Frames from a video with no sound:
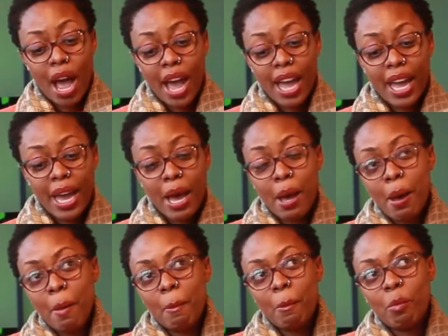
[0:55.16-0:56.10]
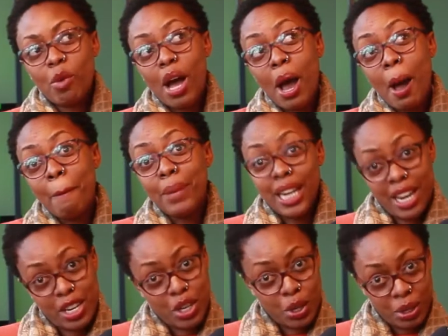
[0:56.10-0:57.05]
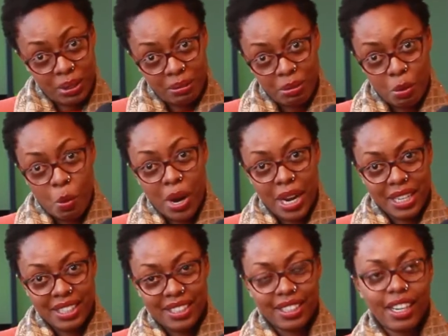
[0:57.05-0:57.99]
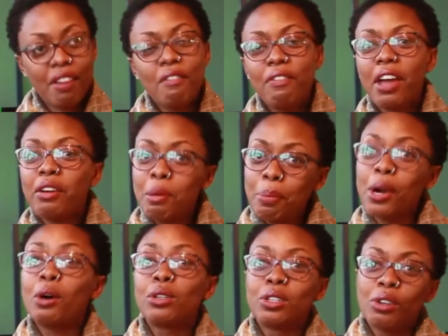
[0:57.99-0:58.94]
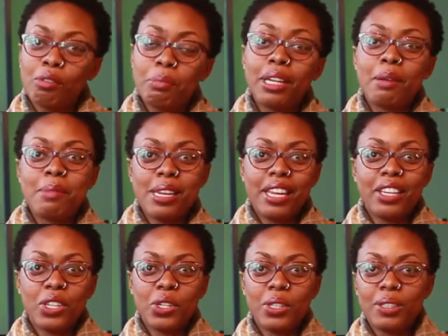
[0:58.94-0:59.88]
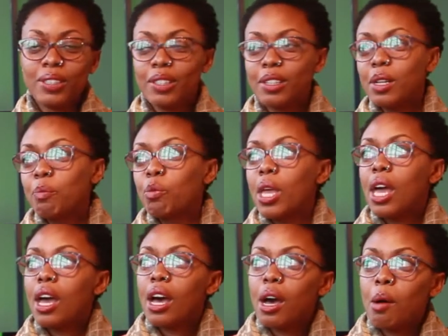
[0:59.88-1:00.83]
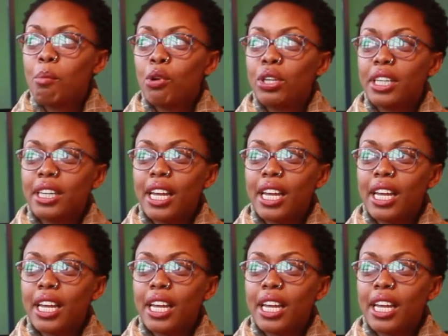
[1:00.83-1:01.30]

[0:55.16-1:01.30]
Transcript: I am a millennial, very proud of being a millennial, born in